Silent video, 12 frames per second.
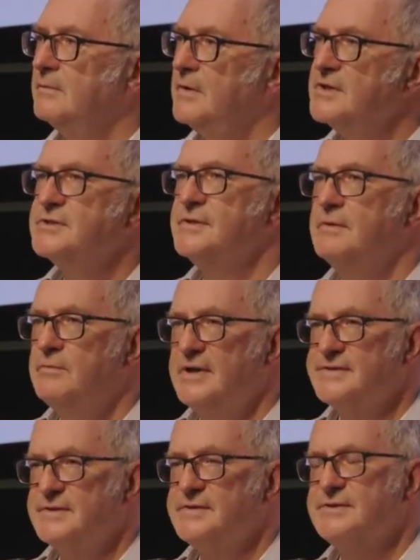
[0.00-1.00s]
Ritz and
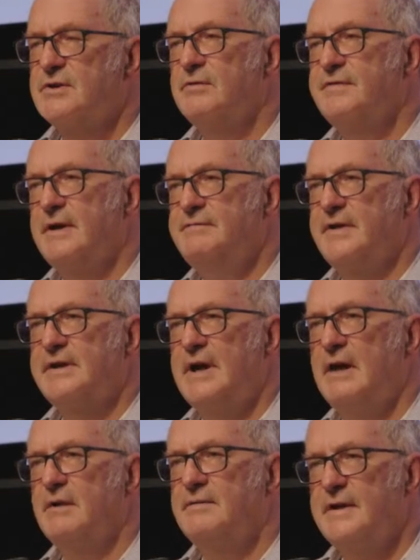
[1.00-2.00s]
Escoffier figured
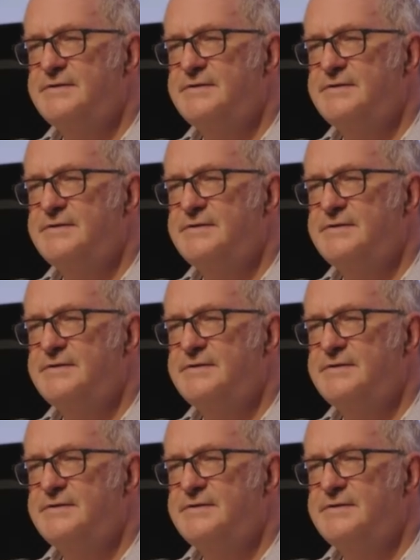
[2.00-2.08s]
out,